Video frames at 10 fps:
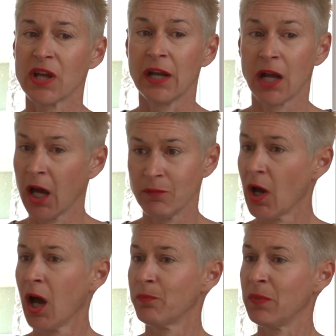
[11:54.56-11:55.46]
And I'm
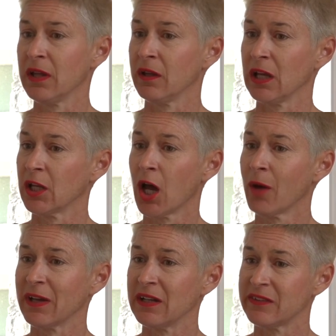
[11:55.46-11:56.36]
not being
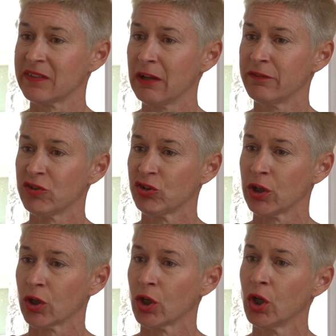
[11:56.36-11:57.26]
economically selfish
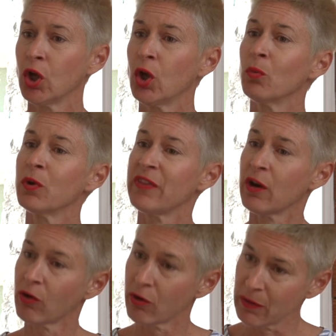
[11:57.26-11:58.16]
here, but
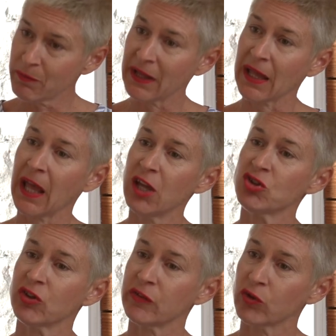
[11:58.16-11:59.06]
there are
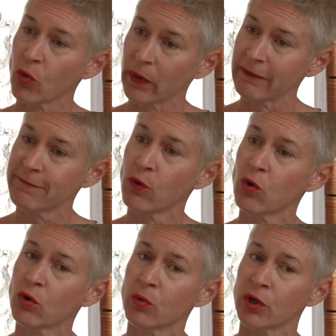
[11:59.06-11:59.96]
implications going
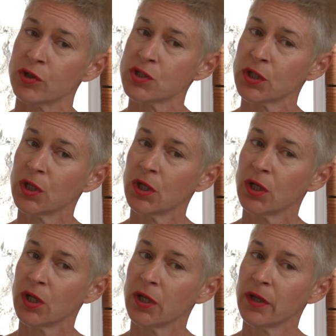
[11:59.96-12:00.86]
forward
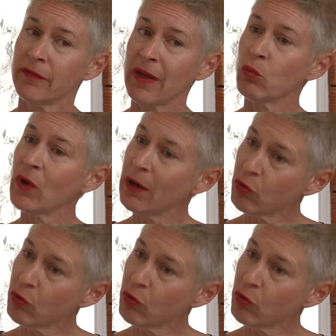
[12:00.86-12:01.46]
that will